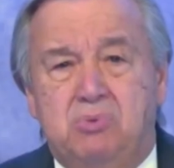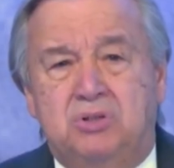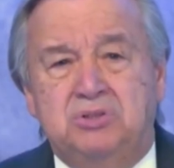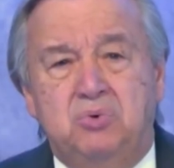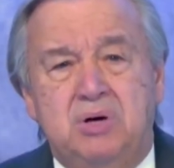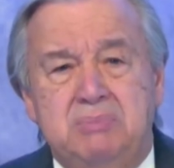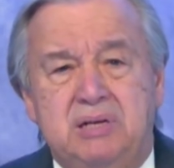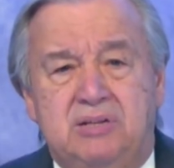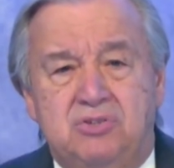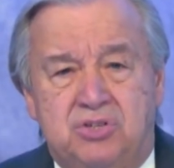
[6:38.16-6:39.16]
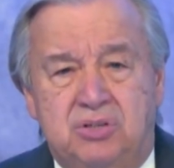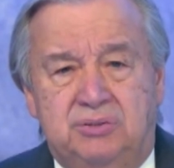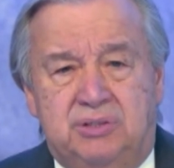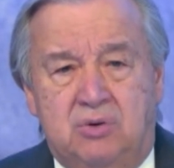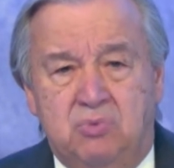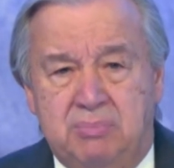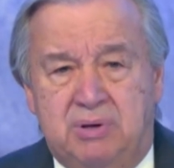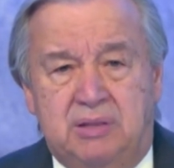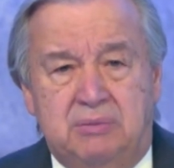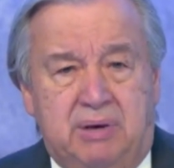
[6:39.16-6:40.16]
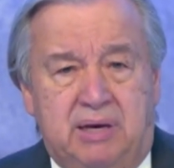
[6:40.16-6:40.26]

We mourned 1 million children, women and